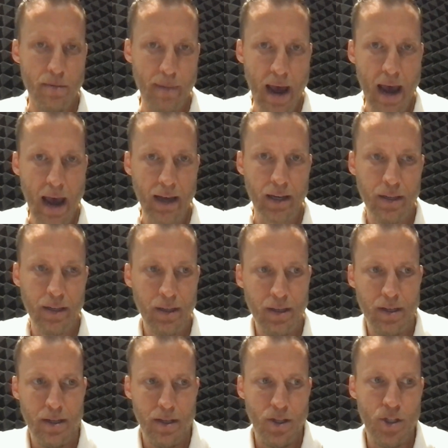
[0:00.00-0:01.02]
feedback.
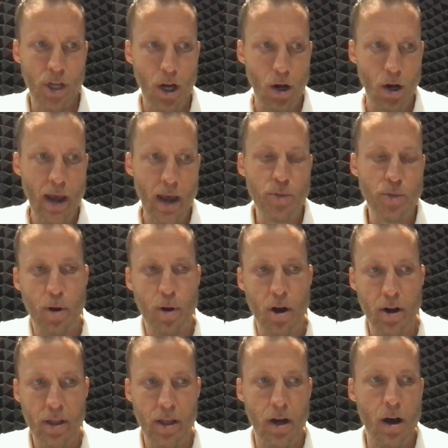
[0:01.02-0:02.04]
So as
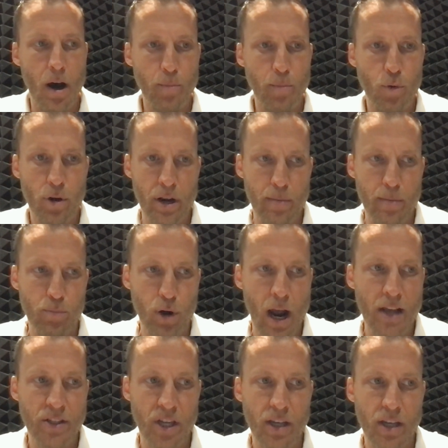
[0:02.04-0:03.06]
part of the onboarding
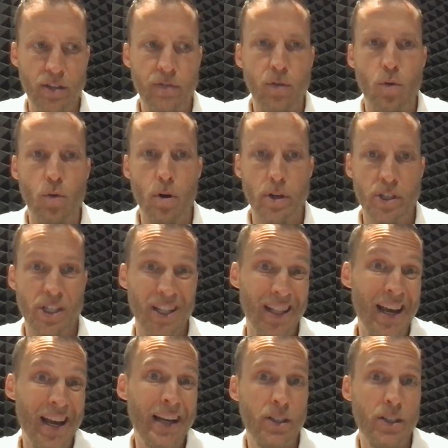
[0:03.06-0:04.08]
process for
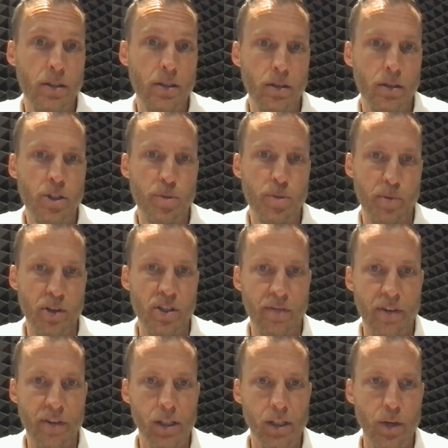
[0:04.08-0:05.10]
Select
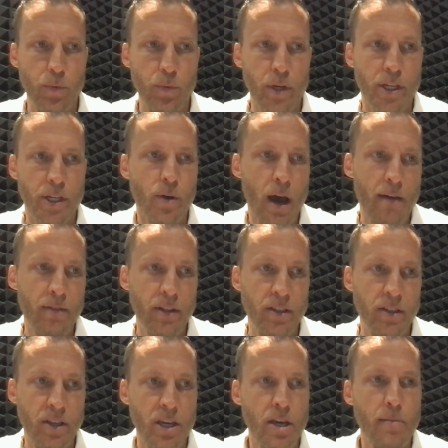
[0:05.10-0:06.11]
specifically, we do have
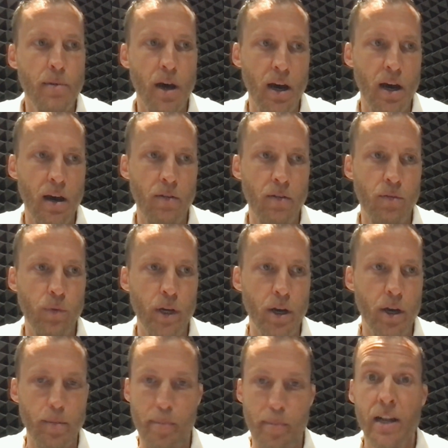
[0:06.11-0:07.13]
a team we
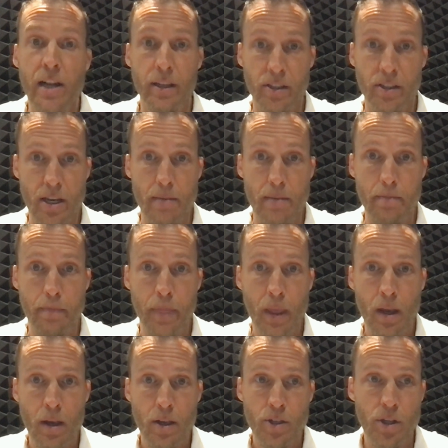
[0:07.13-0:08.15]
call the beta link team.
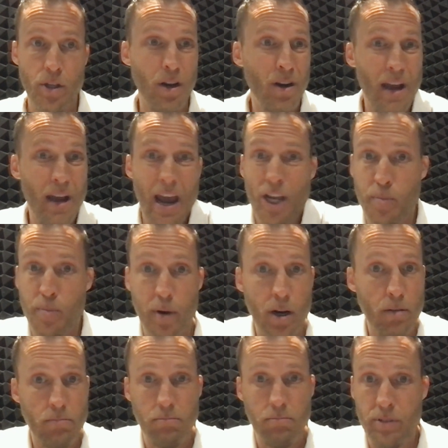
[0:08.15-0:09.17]
So they're
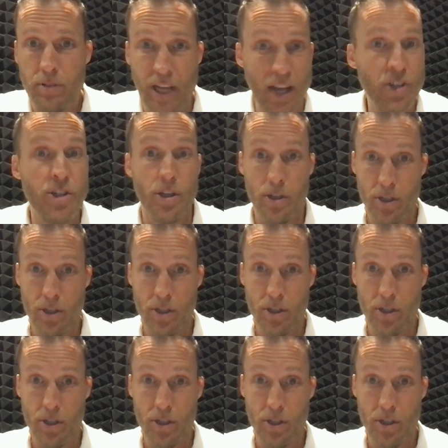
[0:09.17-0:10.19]
expert testers,
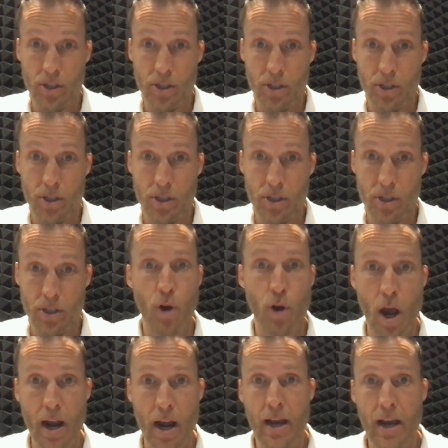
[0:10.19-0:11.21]
basically testing
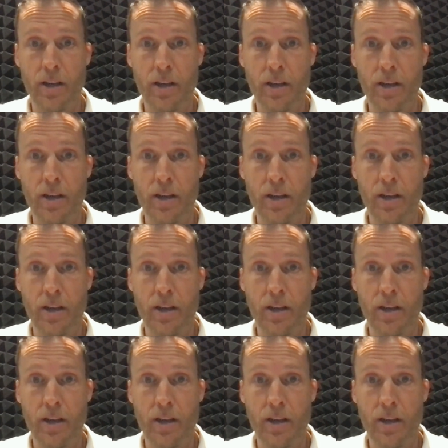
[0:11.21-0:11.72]
products